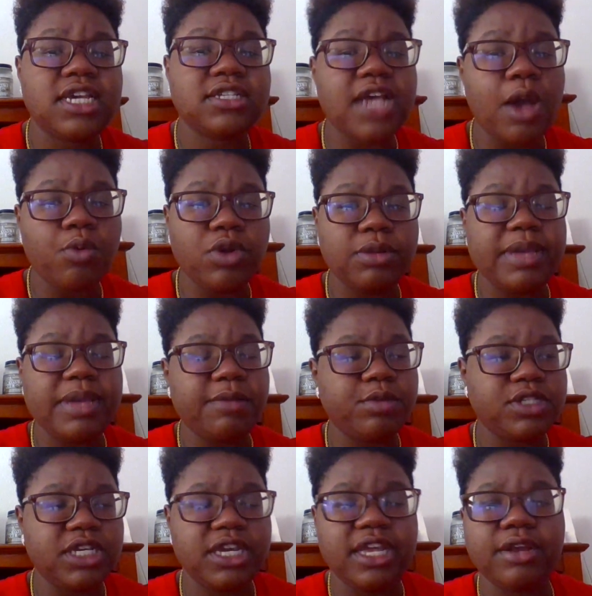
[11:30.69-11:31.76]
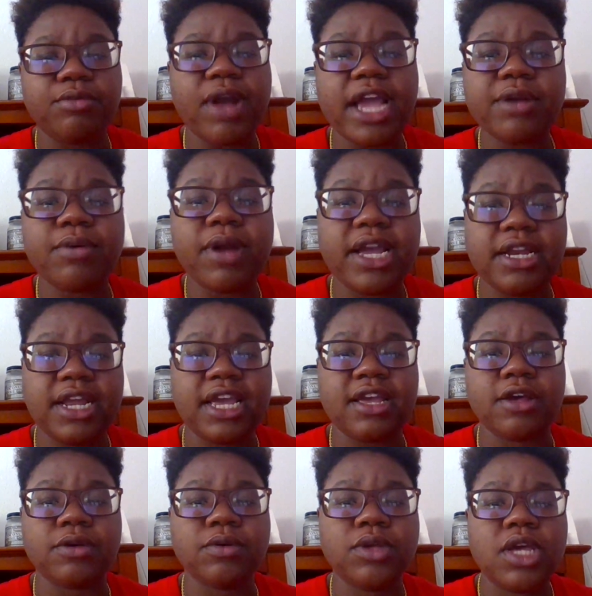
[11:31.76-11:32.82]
I want to be able to get it right now.